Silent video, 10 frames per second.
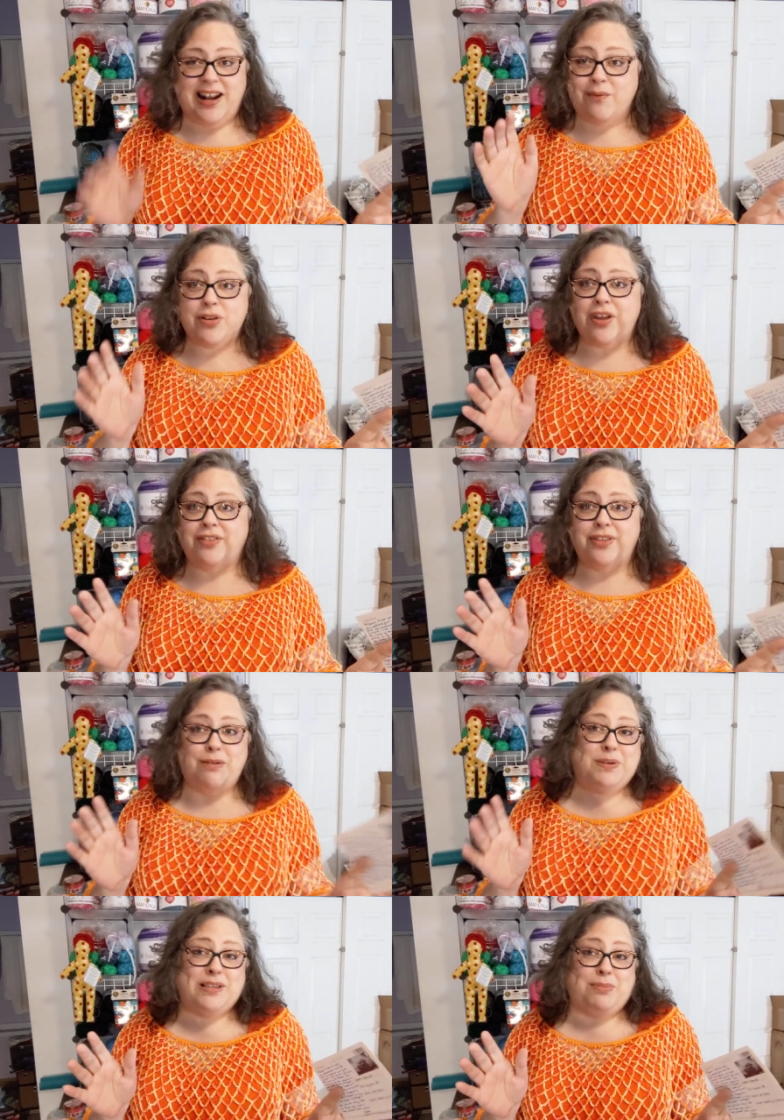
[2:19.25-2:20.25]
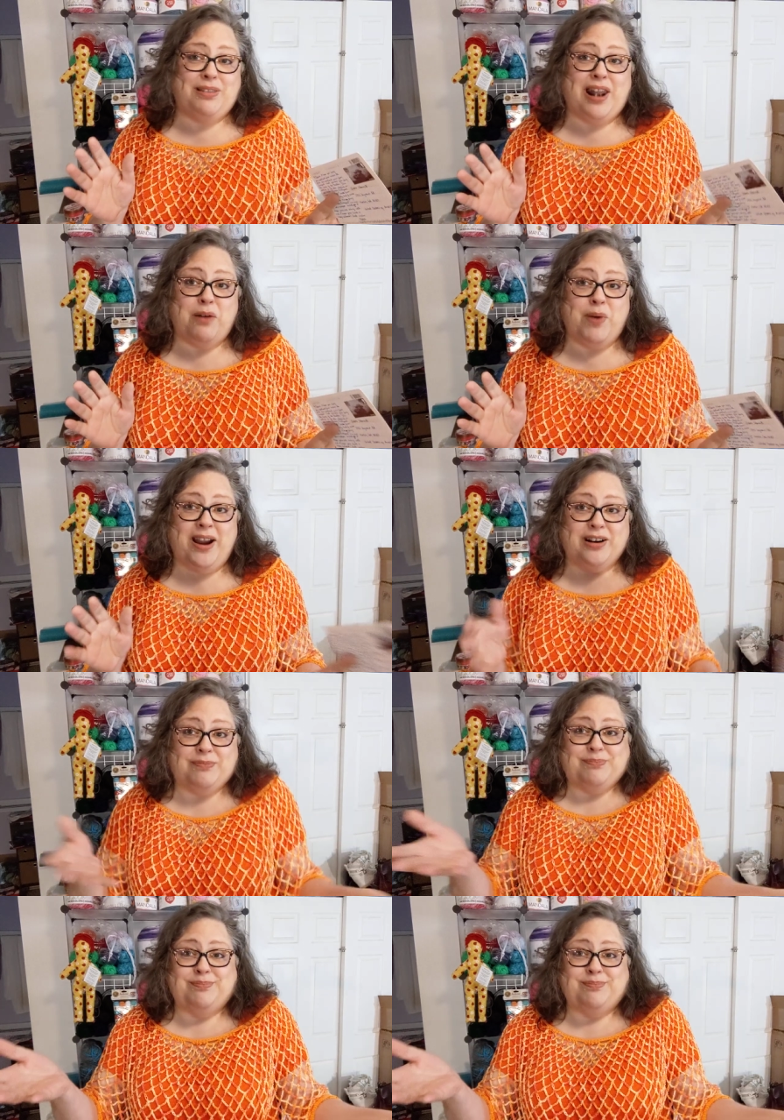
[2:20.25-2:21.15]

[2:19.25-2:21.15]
I never thought that it would be something that I'd wear.